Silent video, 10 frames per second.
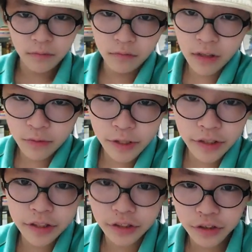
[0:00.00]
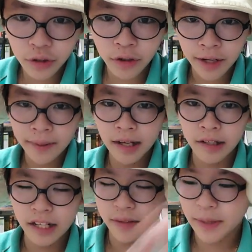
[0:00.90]
What weird is a story
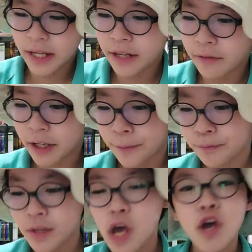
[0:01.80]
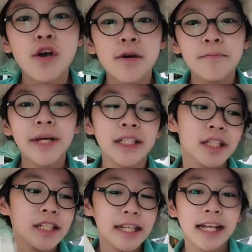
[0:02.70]
about gonna be anyway?
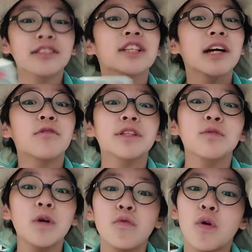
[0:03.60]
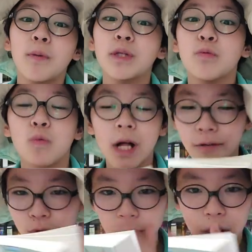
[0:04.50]
Basically, last time when the wild
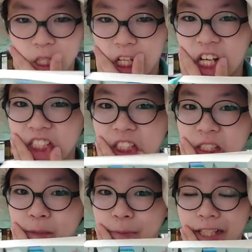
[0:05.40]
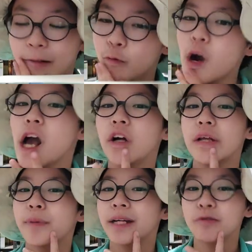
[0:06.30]
robot has to become wild.
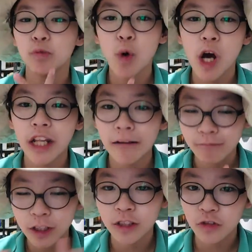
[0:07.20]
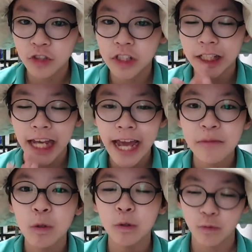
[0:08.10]
It becomes wild and wins over the
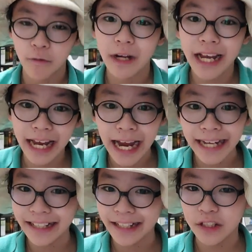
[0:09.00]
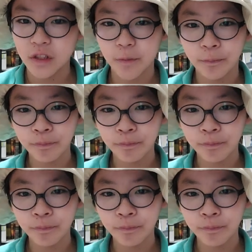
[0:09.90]
animals with kindness.